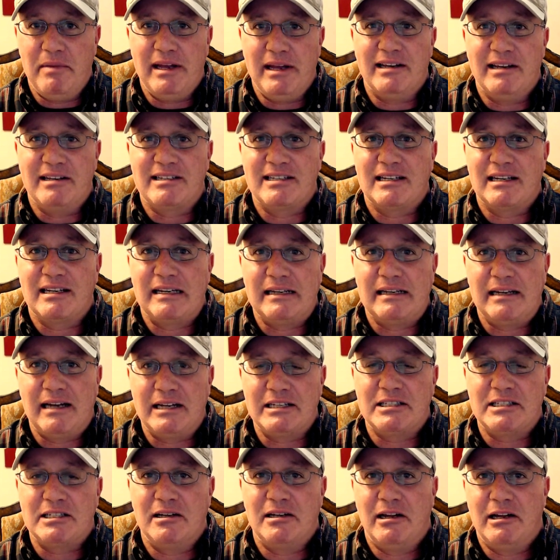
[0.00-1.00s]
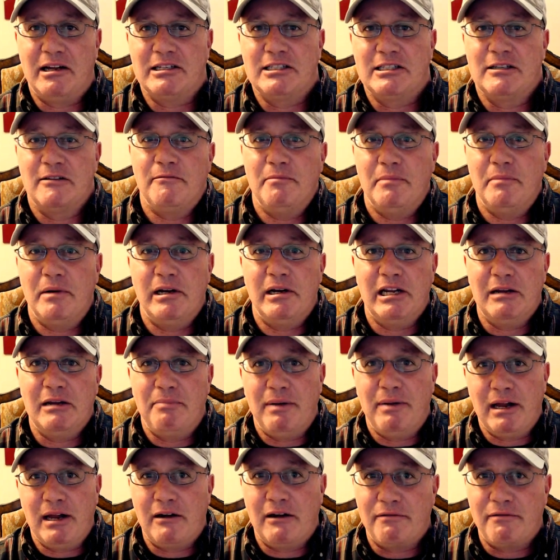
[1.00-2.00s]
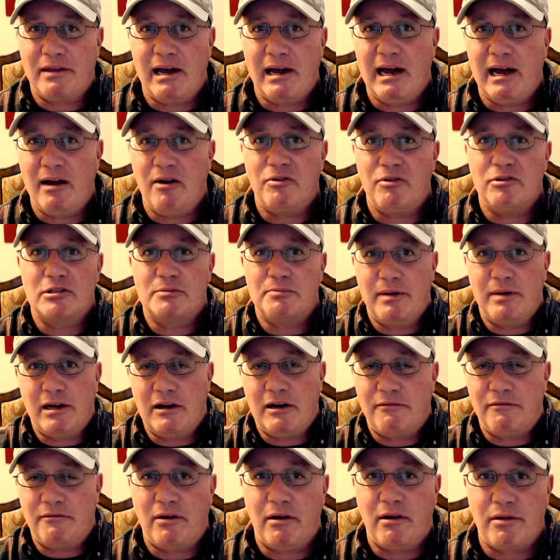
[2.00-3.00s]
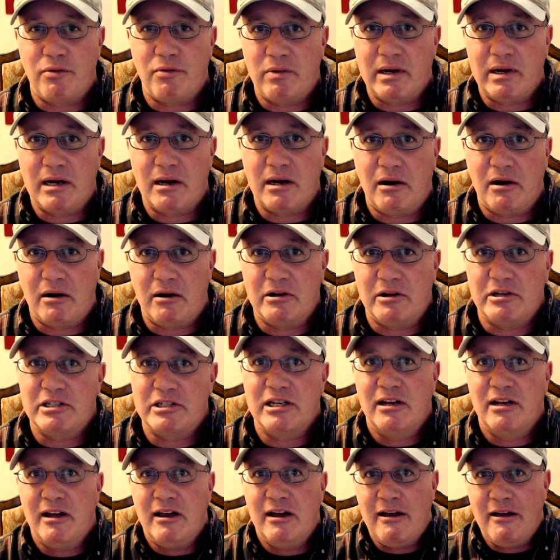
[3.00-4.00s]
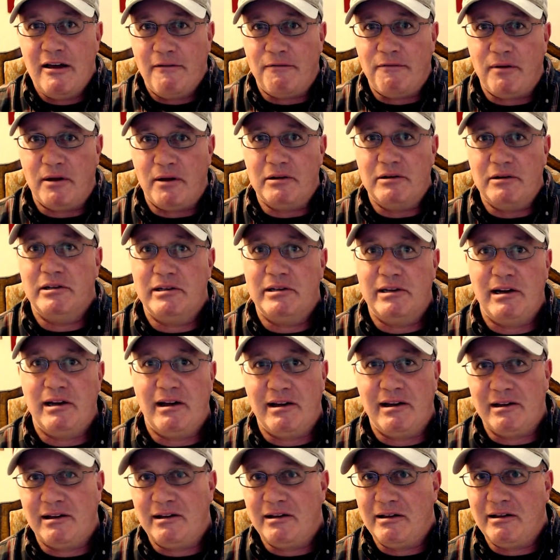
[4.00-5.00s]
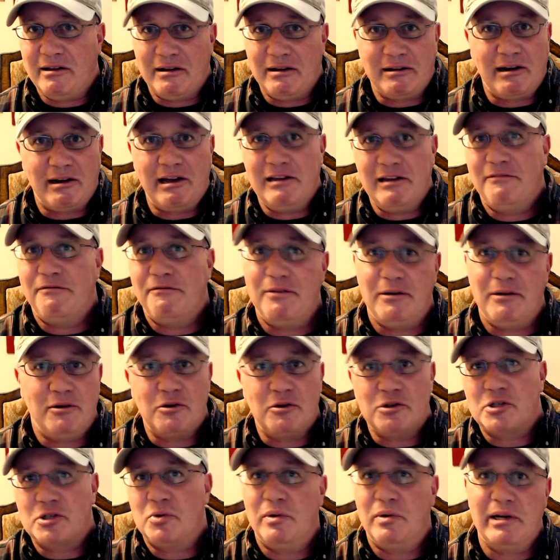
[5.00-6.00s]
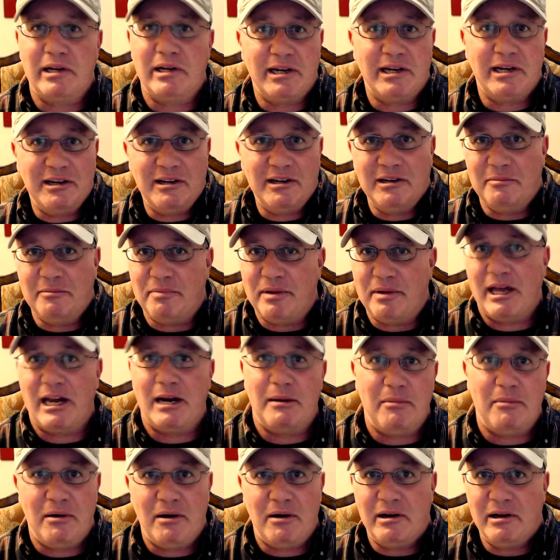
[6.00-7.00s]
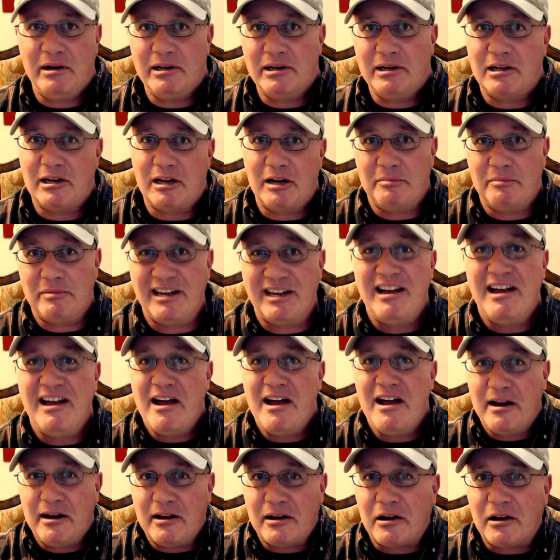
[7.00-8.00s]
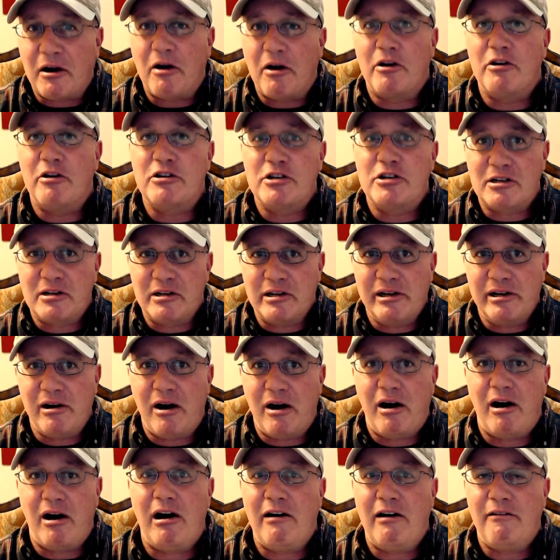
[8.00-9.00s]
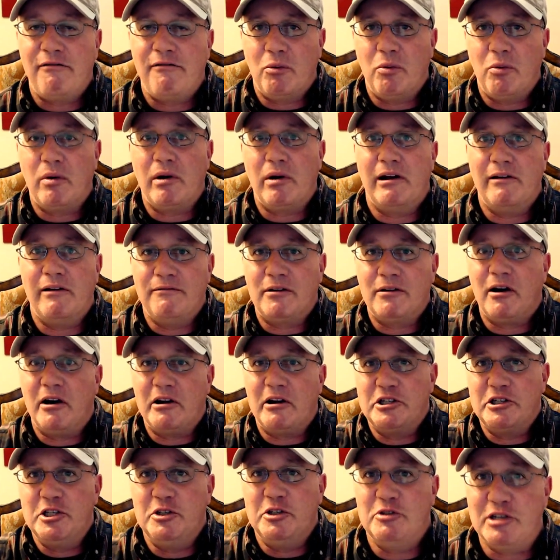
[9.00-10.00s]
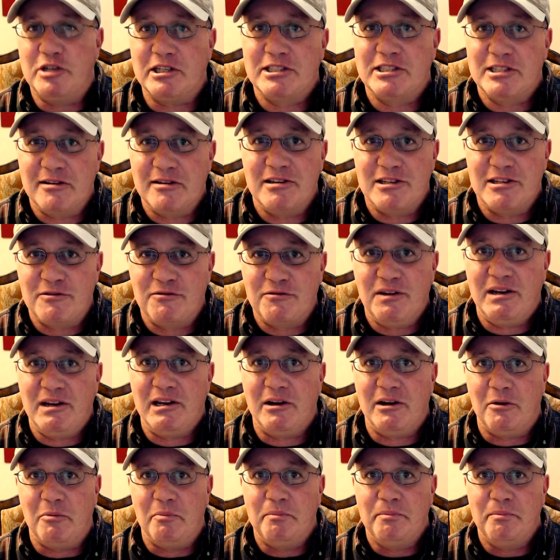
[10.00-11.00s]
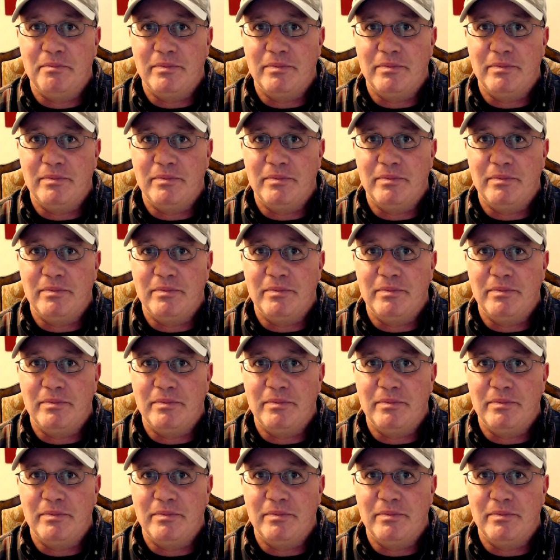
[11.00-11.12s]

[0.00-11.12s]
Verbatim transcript: made us lots and lots of money, paid off the house, paid off all three cars, funded uh, life in Costa Rica and Panama and Colombia, largely off what I've taught you just in this video.